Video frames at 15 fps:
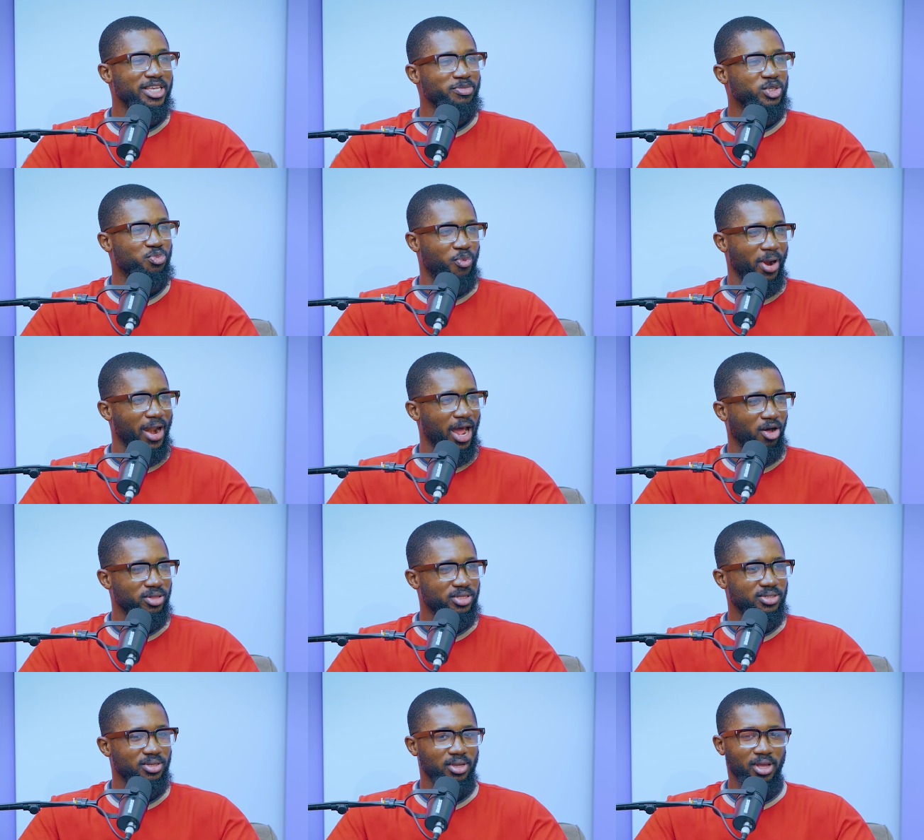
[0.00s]
teams spread
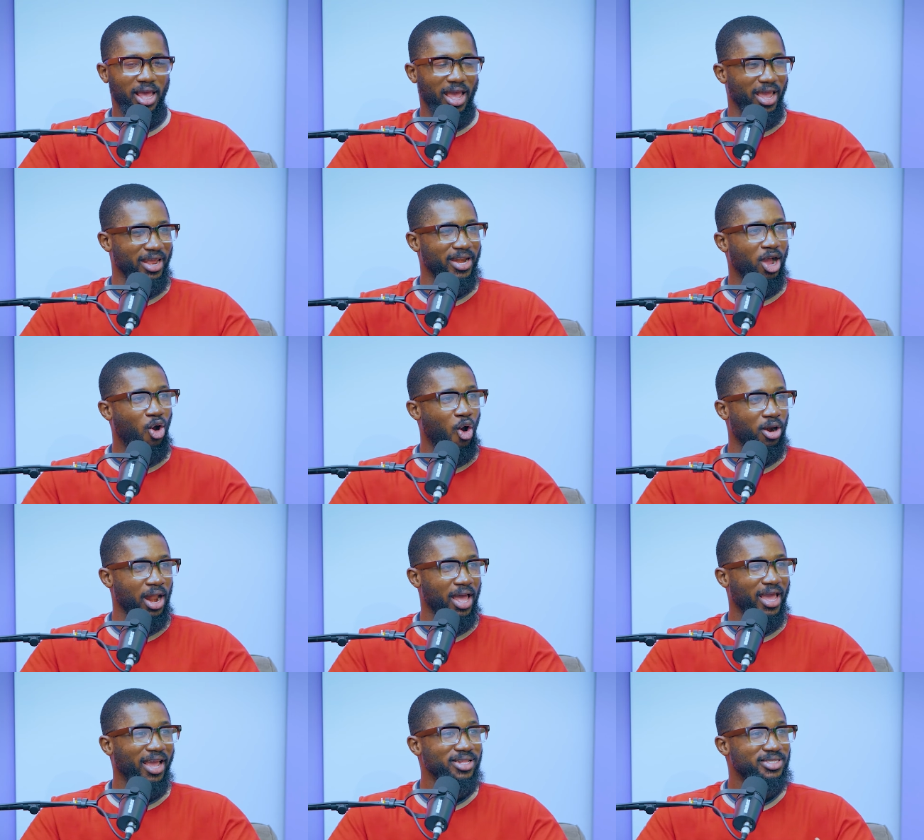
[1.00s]
out in the
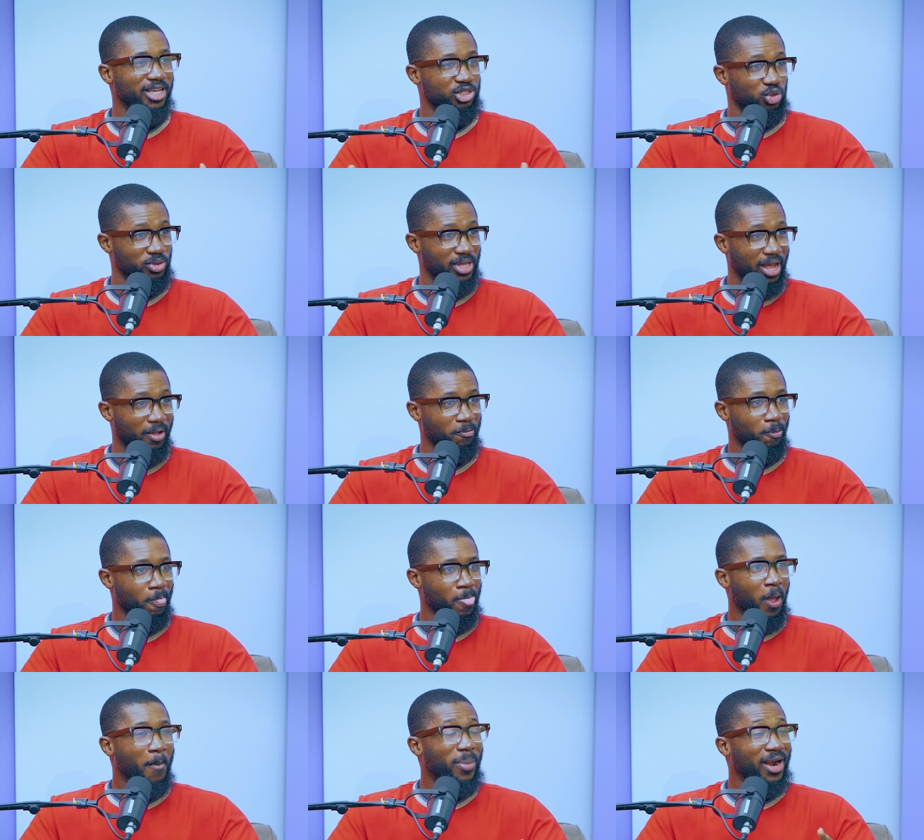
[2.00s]
corner, it's a shooter.
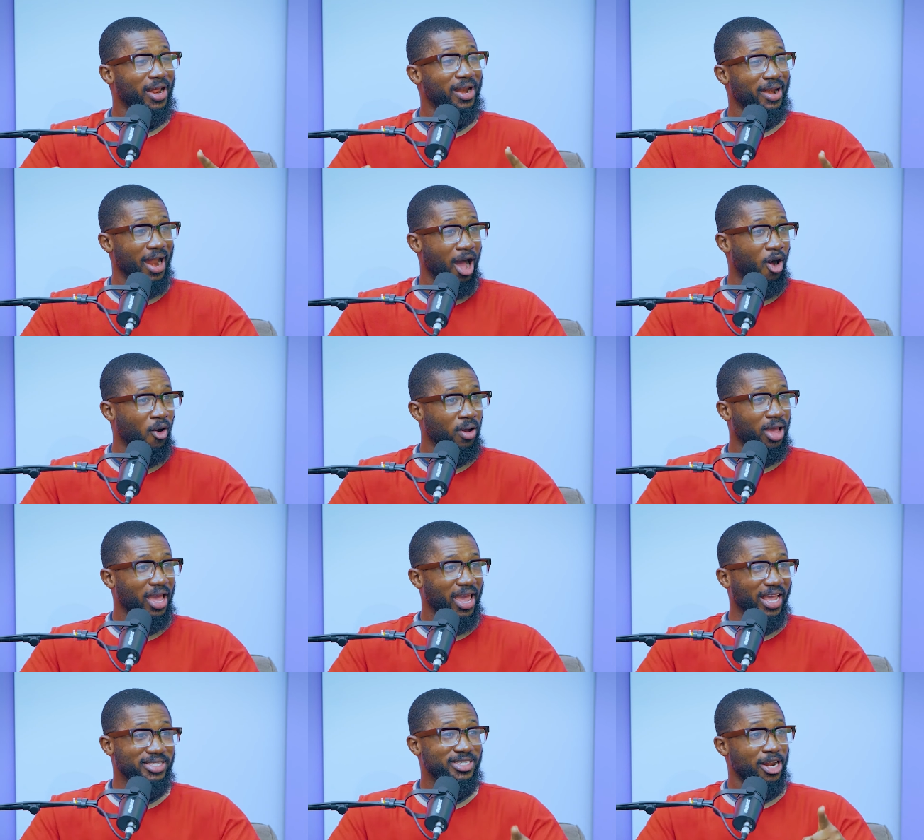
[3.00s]
But then now
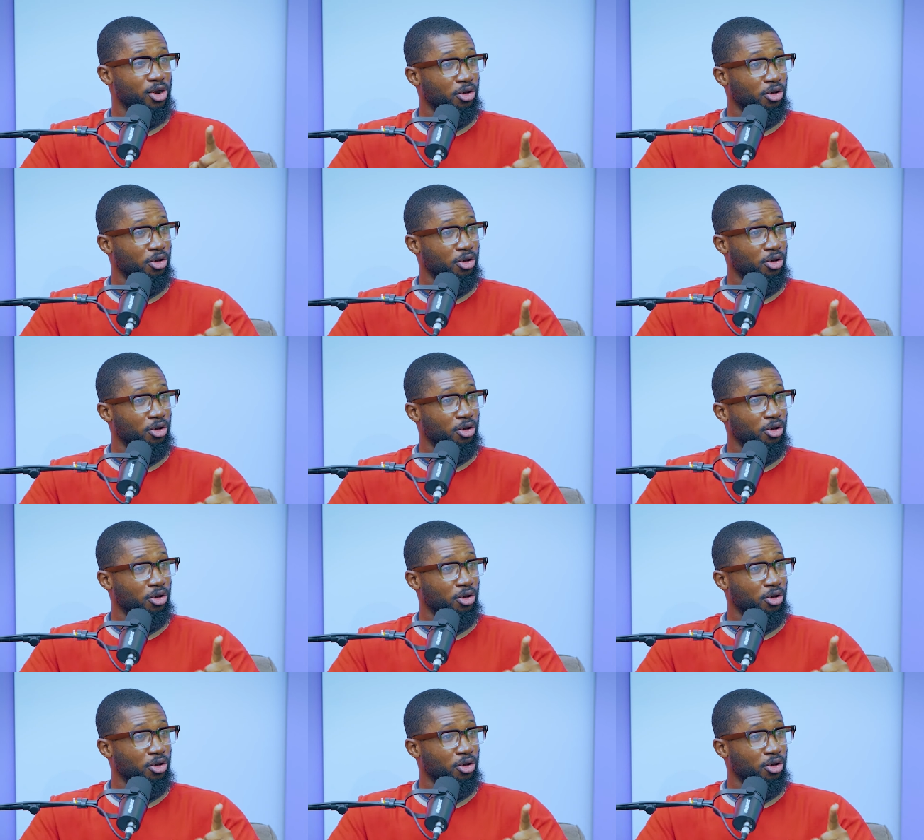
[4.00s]
it's a